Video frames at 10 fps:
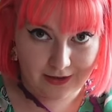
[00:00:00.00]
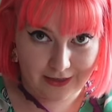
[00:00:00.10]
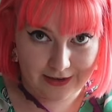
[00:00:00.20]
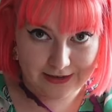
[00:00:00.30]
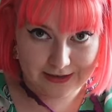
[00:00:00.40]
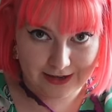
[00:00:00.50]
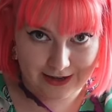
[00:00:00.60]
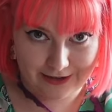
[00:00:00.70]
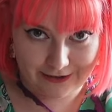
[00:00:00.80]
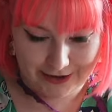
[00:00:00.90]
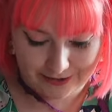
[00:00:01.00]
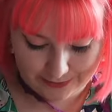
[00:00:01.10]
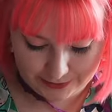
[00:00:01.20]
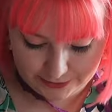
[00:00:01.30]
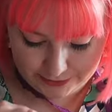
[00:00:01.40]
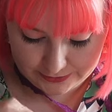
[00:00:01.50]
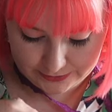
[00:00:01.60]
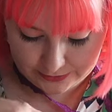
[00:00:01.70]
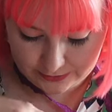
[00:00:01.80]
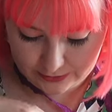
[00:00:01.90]
this area,
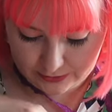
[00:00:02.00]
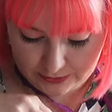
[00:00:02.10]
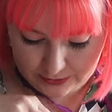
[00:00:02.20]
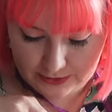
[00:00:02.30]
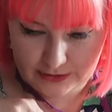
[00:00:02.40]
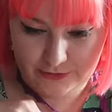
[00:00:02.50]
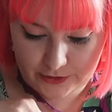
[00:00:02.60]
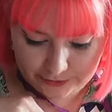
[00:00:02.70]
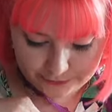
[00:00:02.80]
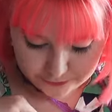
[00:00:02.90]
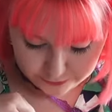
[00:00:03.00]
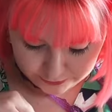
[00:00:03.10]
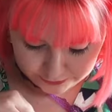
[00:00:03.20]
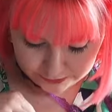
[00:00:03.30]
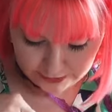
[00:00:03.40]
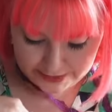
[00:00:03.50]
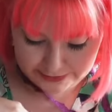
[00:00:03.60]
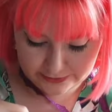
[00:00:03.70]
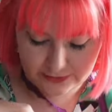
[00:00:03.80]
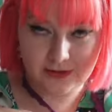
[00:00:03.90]
because even though I've got
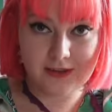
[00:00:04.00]
size